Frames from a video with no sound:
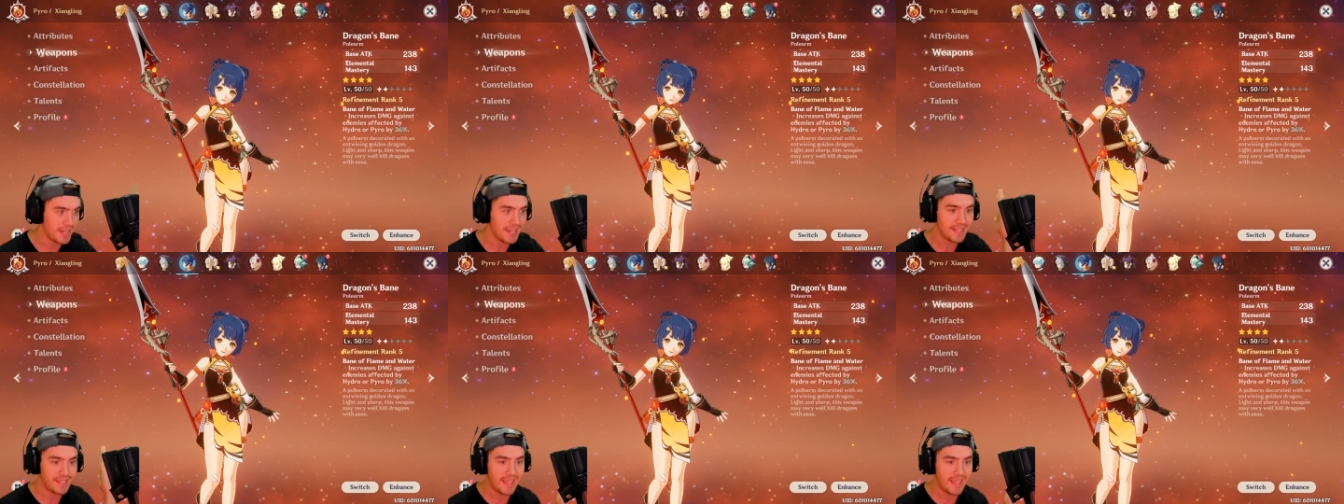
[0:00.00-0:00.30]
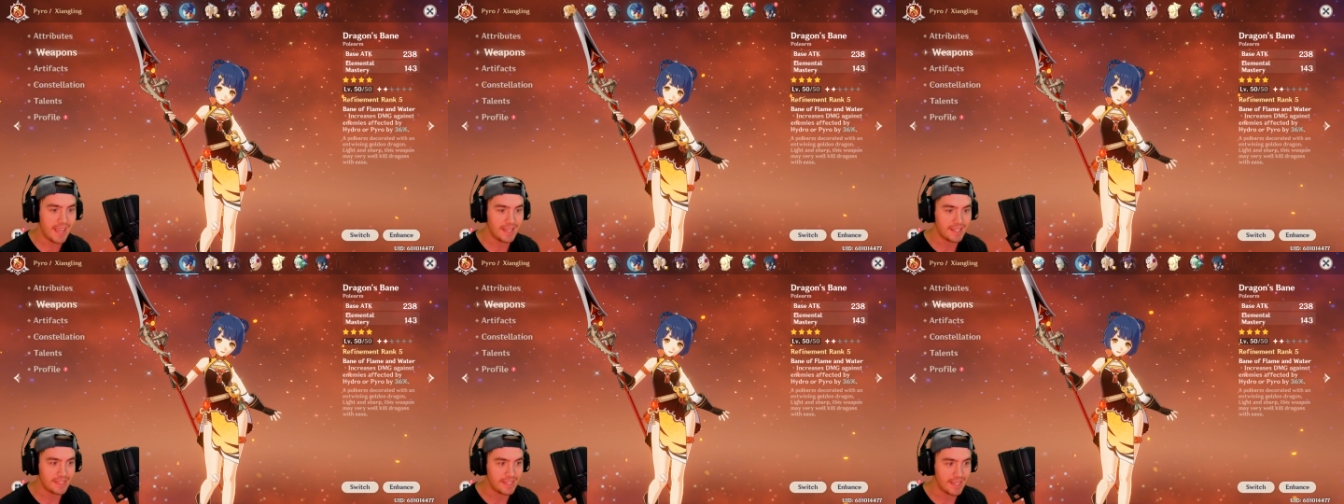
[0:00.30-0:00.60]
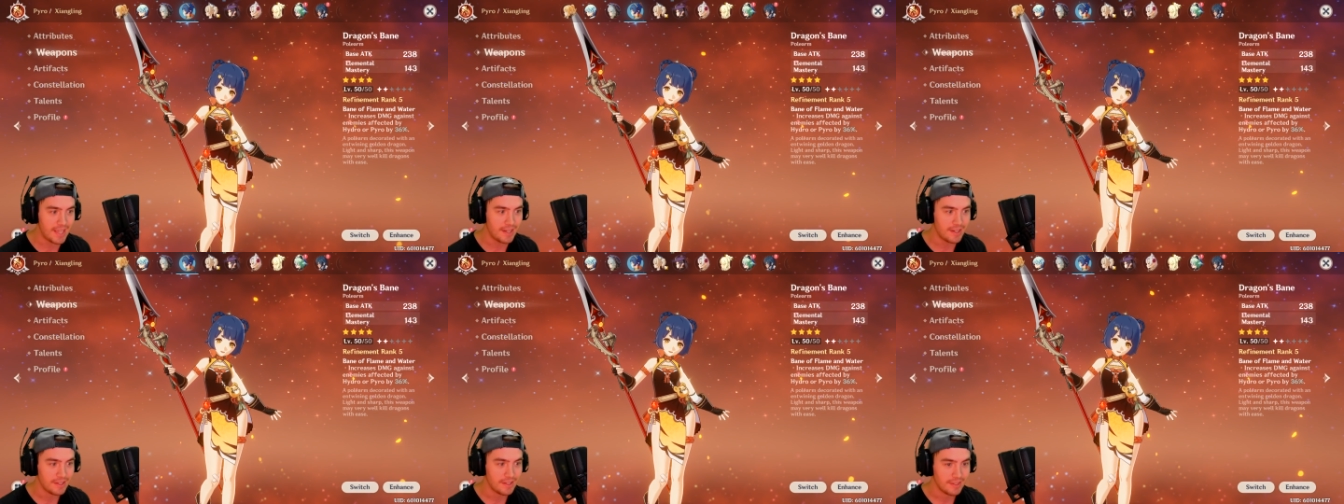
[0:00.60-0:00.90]
I can't
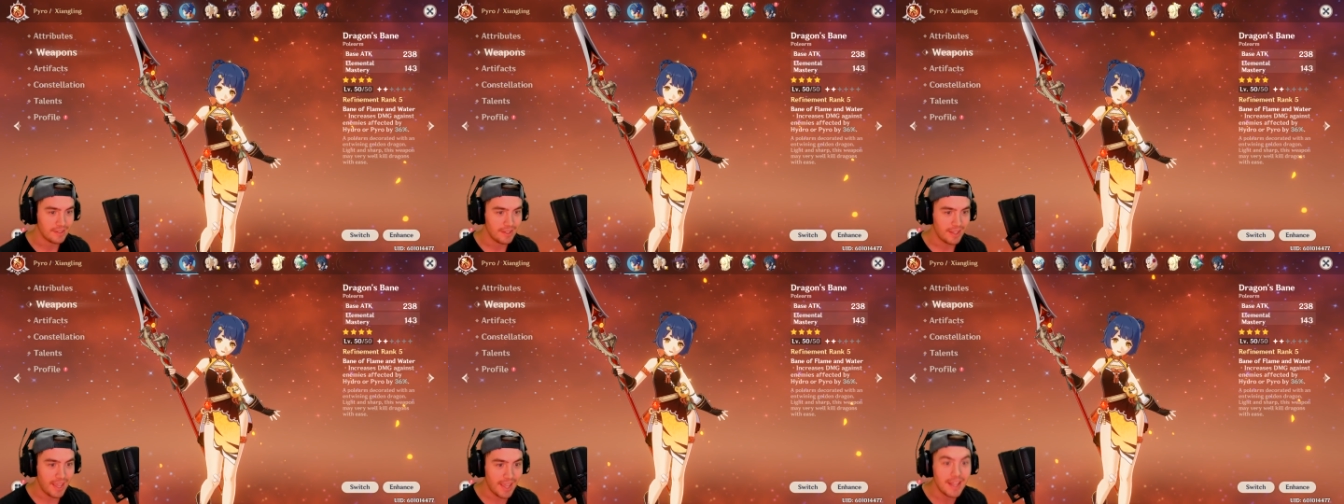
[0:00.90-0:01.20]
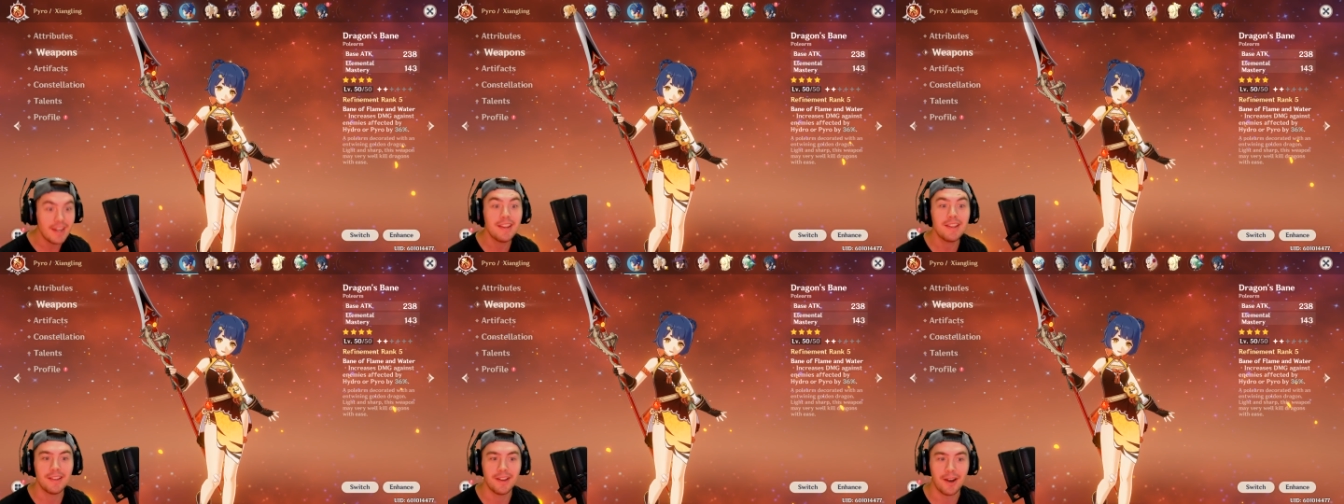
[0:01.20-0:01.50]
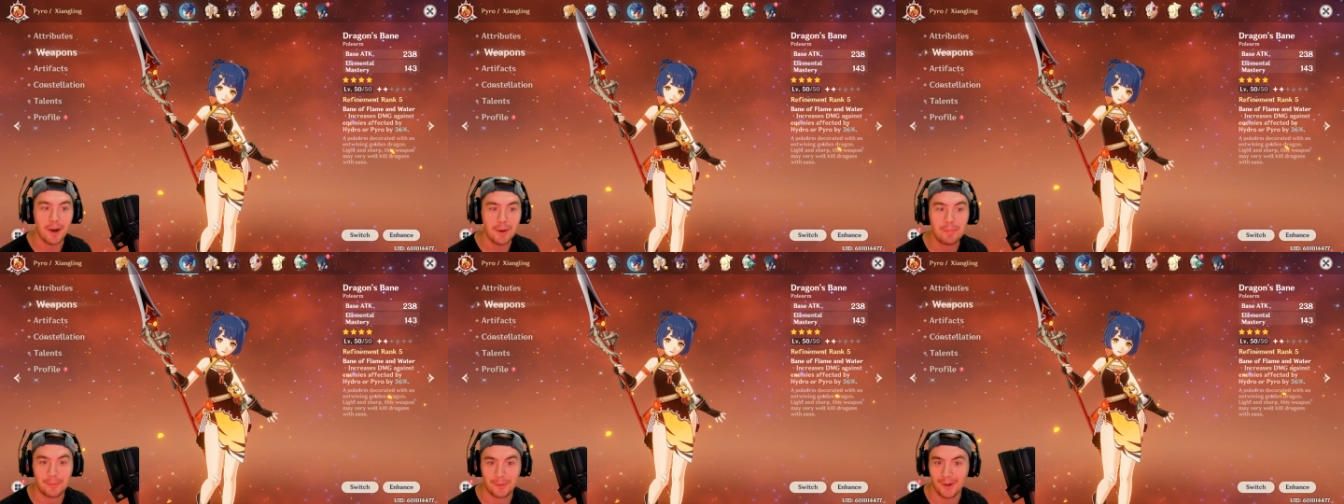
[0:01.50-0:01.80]
get any
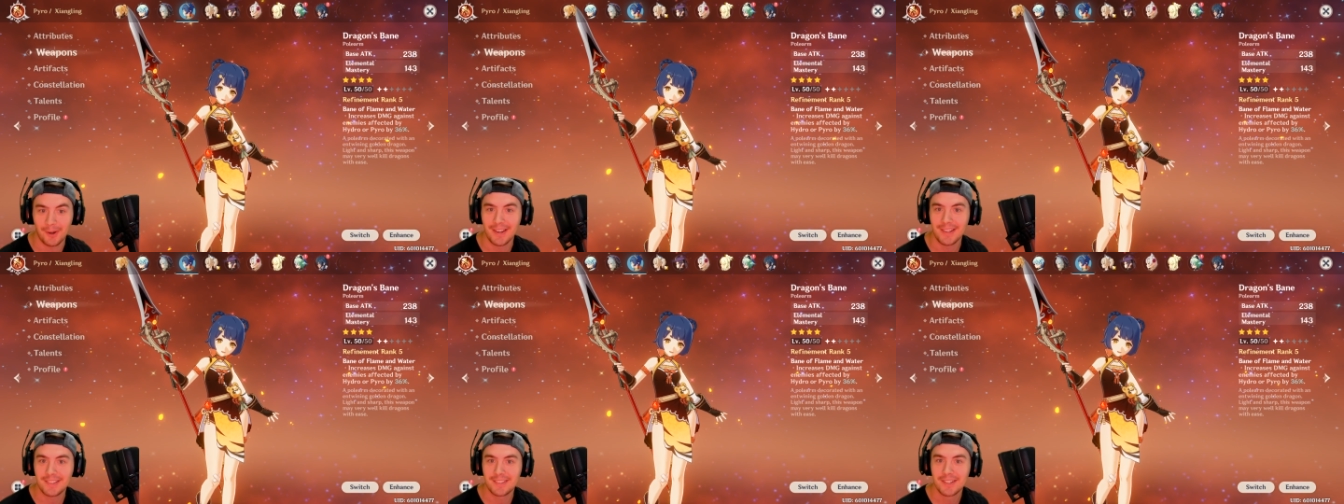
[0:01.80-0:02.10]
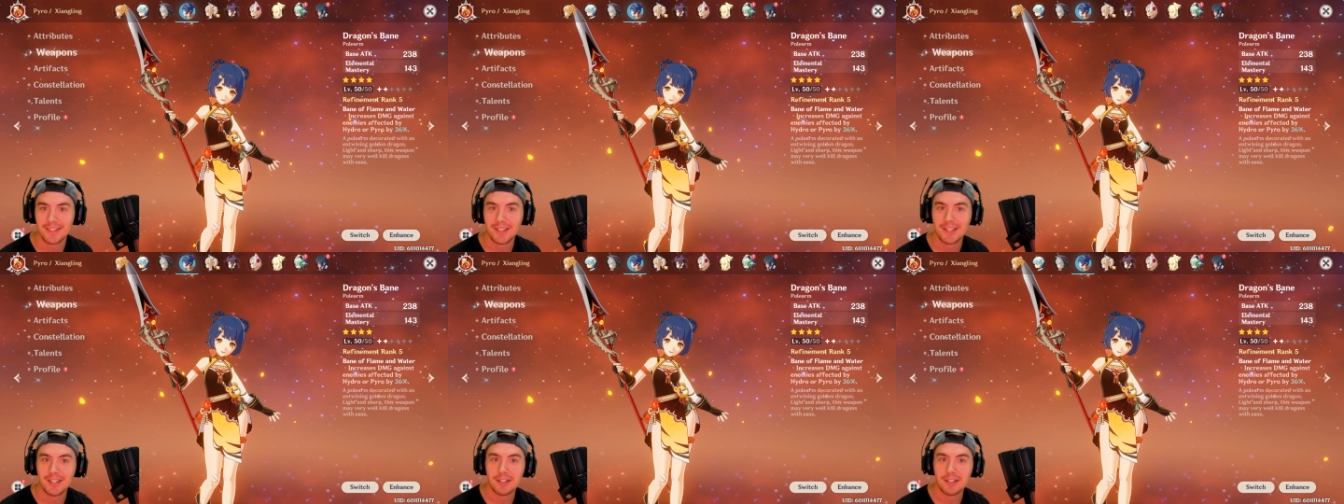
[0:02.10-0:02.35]
upgrades